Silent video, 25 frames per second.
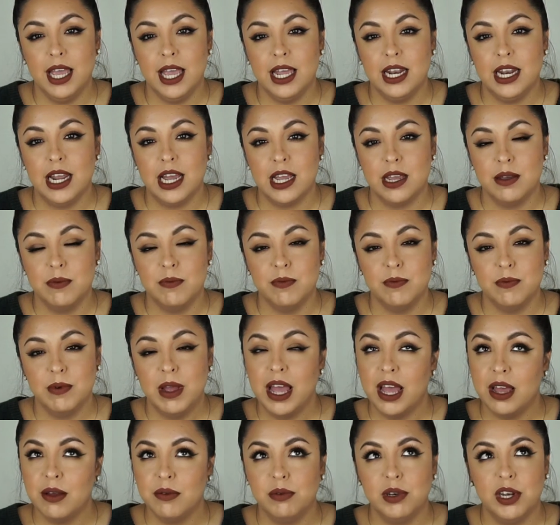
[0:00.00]
and I
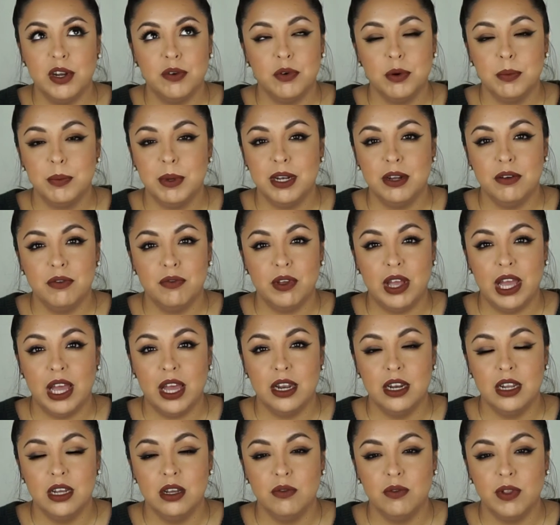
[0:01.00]
have never been a
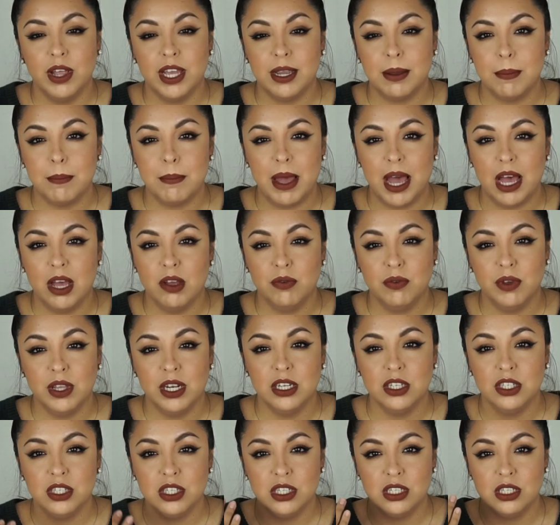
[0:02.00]
fan of like matte
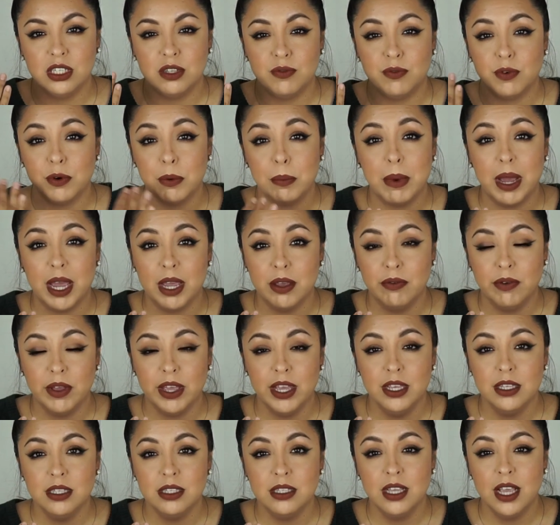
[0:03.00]
finishes for my
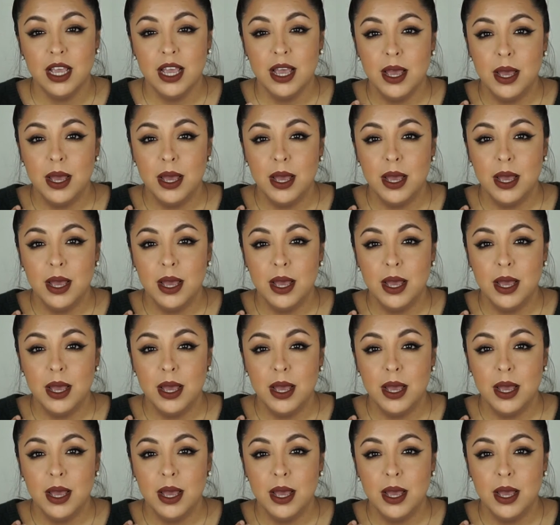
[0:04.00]
face,